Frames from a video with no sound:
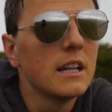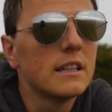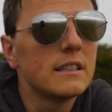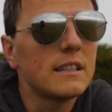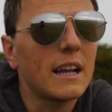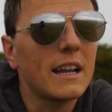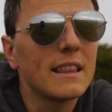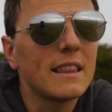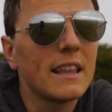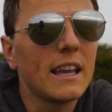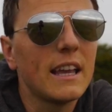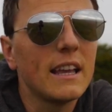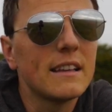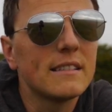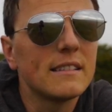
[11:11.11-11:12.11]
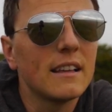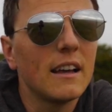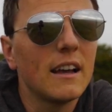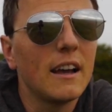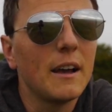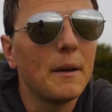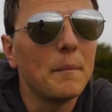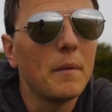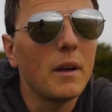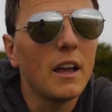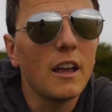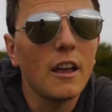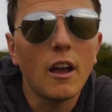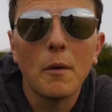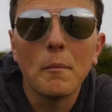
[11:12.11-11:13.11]
Second thing is um,
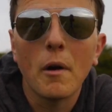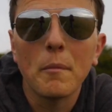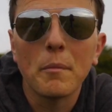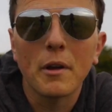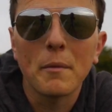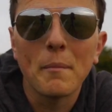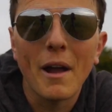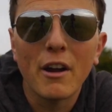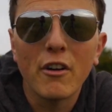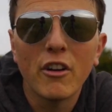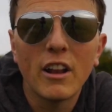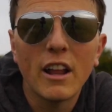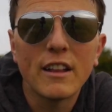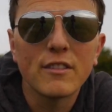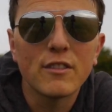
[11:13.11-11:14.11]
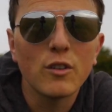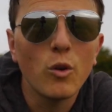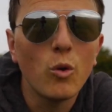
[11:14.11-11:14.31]
I might bring a macro lens